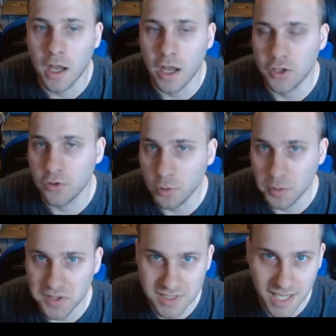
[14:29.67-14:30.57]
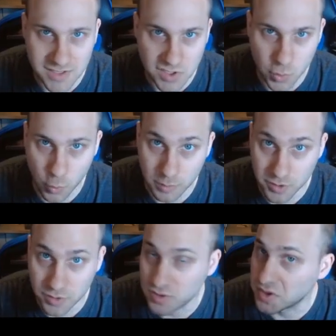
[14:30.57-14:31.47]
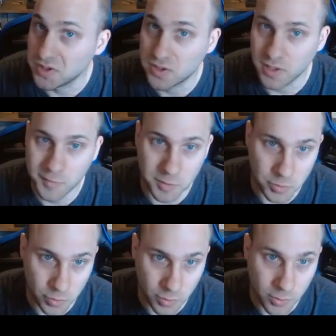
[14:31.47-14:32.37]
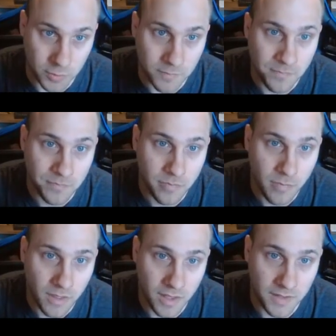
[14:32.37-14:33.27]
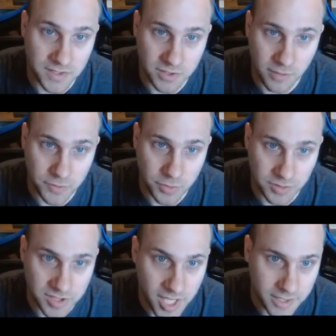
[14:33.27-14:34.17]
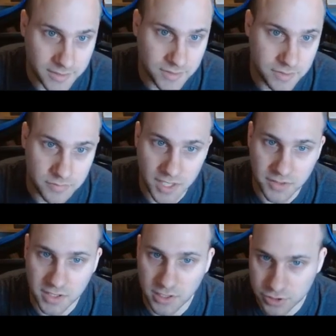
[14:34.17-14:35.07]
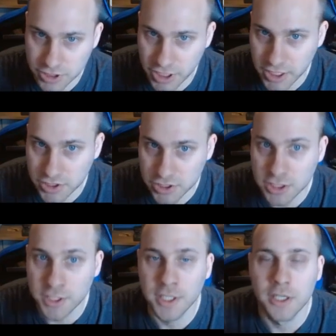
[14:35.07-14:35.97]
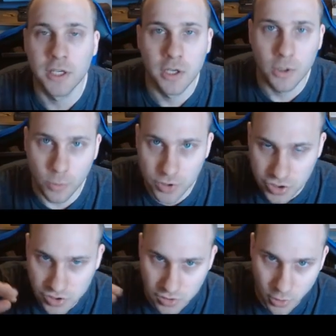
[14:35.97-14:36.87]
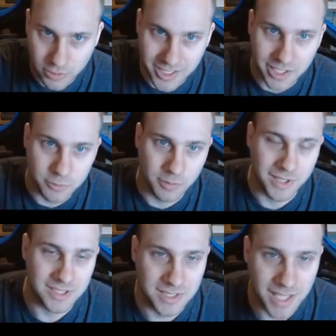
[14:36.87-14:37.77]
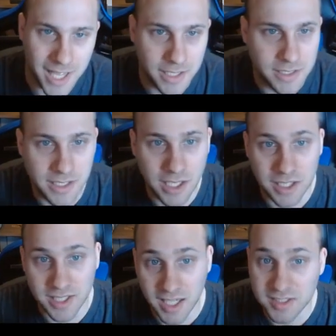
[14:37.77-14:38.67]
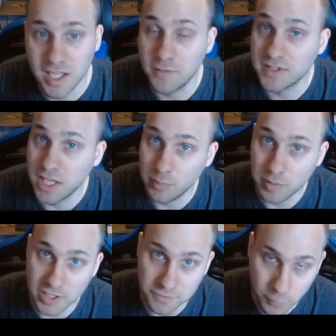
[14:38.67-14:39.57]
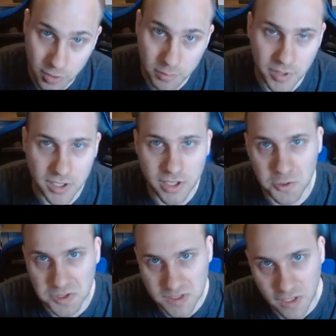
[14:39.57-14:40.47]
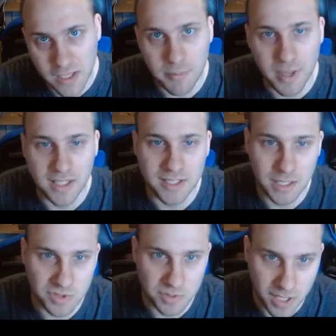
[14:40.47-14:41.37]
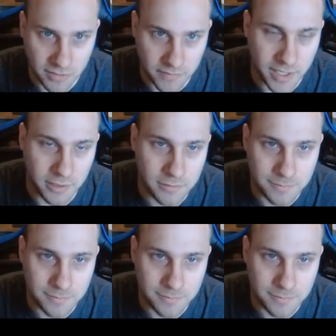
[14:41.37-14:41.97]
You don't want these guys to swarm you, so you still have to control. They still have 2 attacks. Nothing else changed. We're just slowly incrementing that. The dex save is now +4, but you can always tell that by the damage modifier.